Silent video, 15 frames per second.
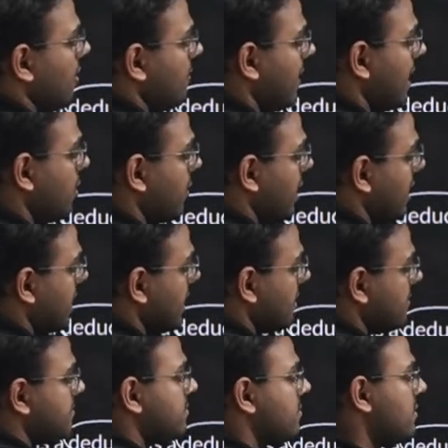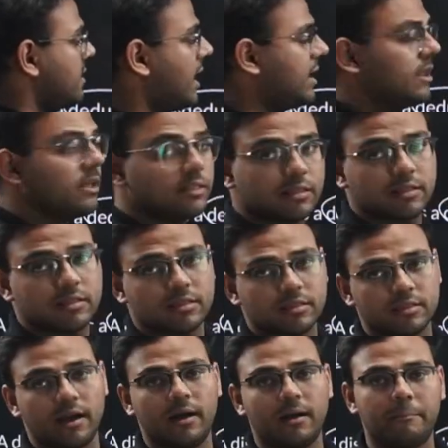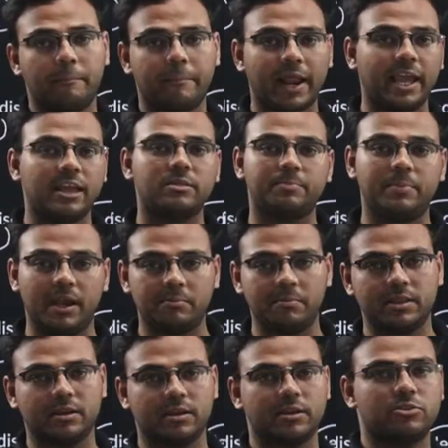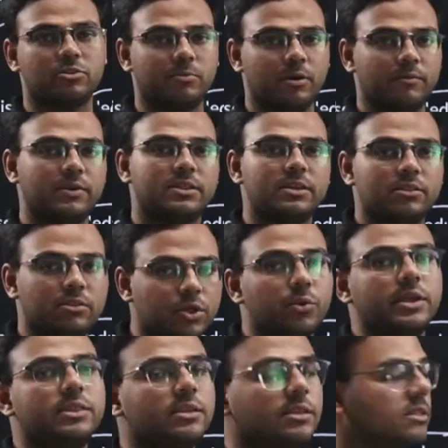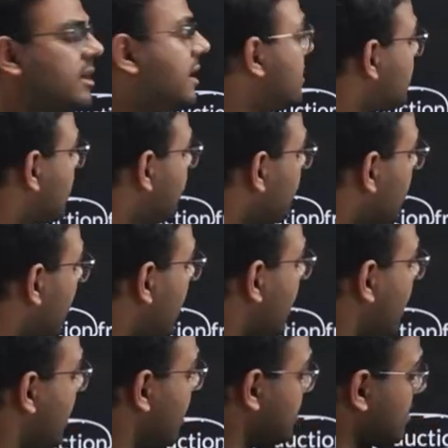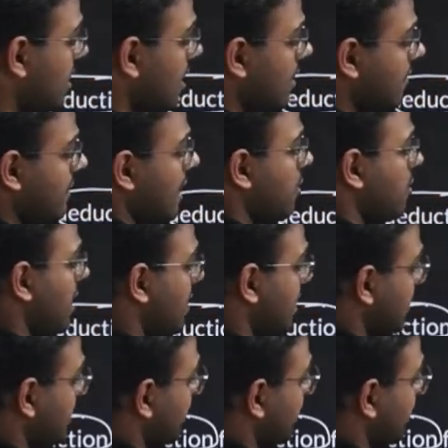120, that is the price paid by the customer, which is you in this case, is 120.